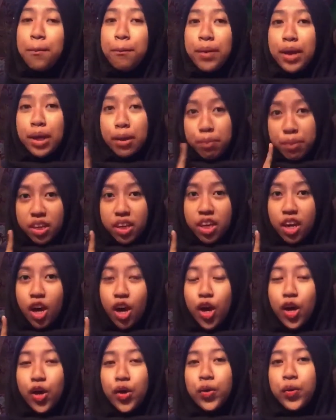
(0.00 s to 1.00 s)
Maybe
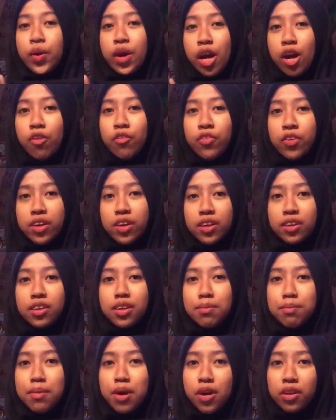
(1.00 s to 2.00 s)
you have heard
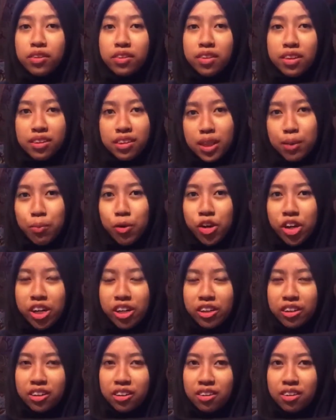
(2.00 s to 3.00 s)
about testimonial
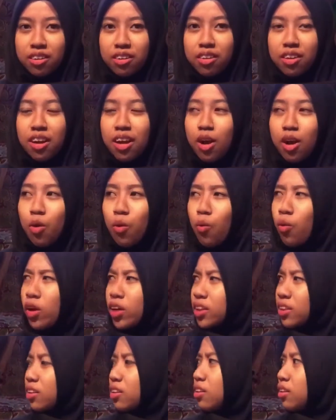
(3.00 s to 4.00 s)
letter.
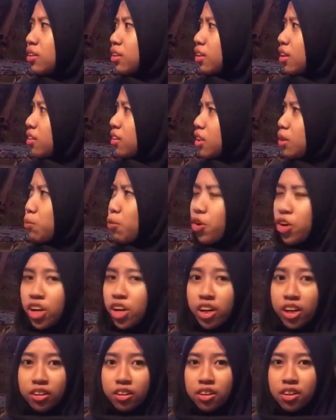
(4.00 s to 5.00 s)
What is the
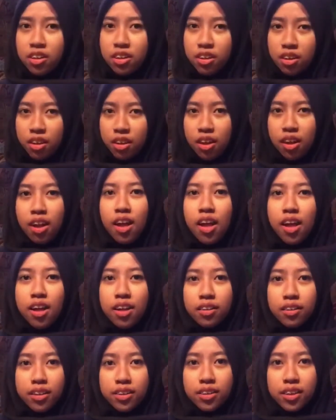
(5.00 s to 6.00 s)
testimonial letter?
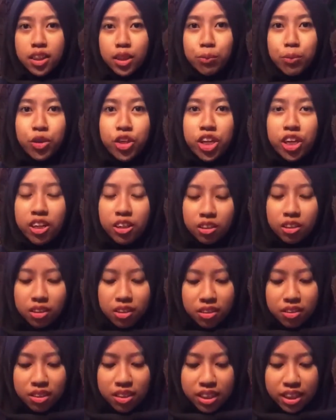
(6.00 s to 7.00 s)
Testimonial
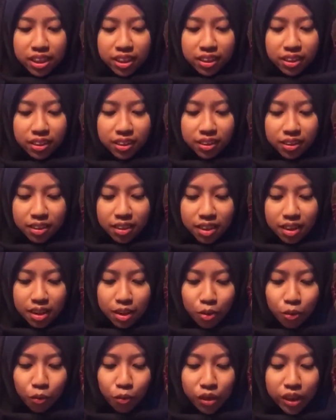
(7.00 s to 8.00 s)
letter is
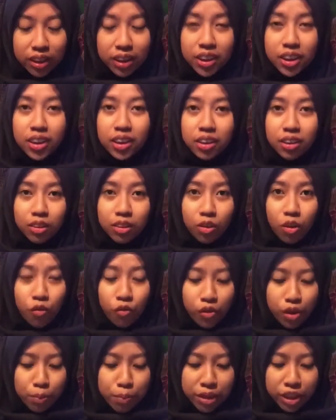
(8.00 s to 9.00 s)
written
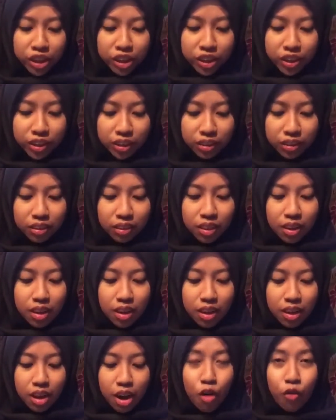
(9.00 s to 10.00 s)
confirmation
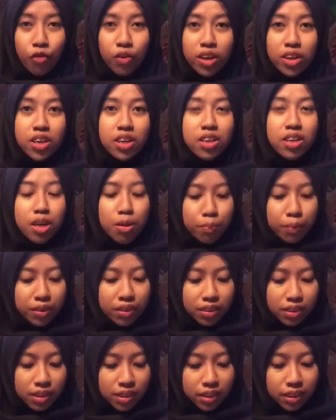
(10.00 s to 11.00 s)
of another
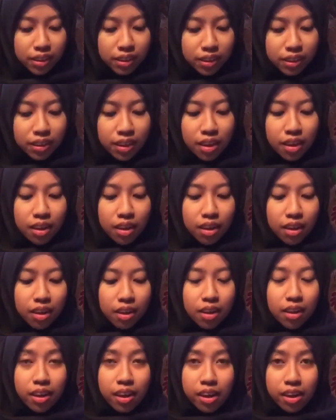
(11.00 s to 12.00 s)
person's
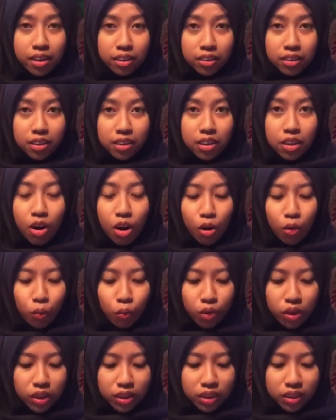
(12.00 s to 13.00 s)
character or
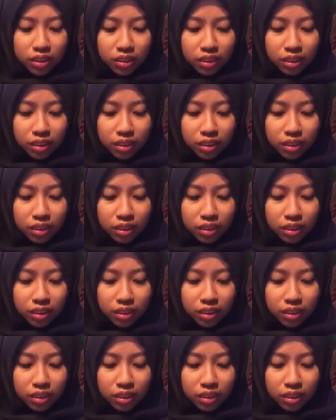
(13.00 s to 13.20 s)
word